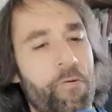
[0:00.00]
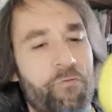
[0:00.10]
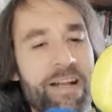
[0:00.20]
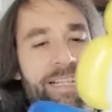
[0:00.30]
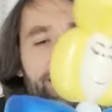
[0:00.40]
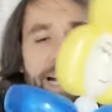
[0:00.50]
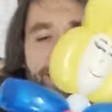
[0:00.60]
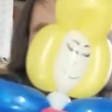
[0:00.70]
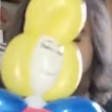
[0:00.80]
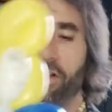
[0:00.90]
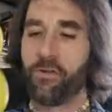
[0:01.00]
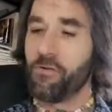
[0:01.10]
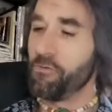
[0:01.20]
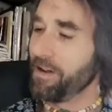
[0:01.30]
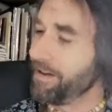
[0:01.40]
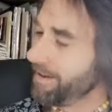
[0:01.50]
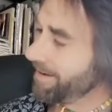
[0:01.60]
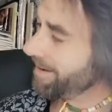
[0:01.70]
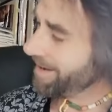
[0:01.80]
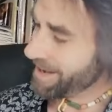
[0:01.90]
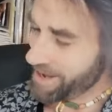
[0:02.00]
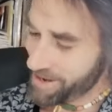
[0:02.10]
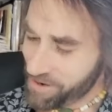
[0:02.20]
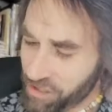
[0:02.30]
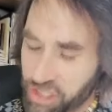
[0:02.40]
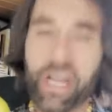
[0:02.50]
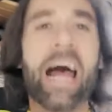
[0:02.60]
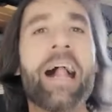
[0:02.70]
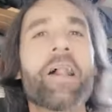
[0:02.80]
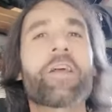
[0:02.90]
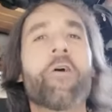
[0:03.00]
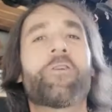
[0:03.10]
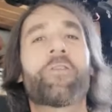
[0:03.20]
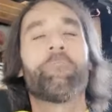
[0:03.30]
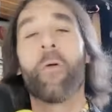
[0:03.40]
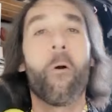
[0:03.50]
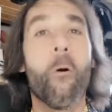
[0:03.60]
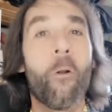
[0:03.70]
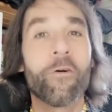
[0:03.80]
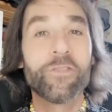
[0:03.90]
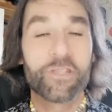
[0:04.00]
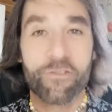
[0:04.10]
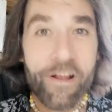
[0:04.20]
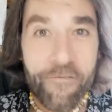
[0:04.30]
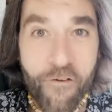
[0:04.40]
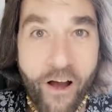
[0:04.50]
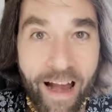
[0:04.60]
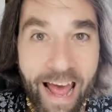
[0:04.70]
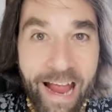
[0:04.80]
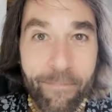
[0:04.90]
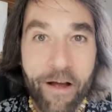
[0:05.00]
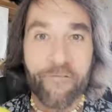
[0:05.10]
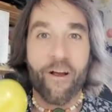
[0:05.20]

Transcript: Princess Balloon. You shall go to the ball on Treat Friday, my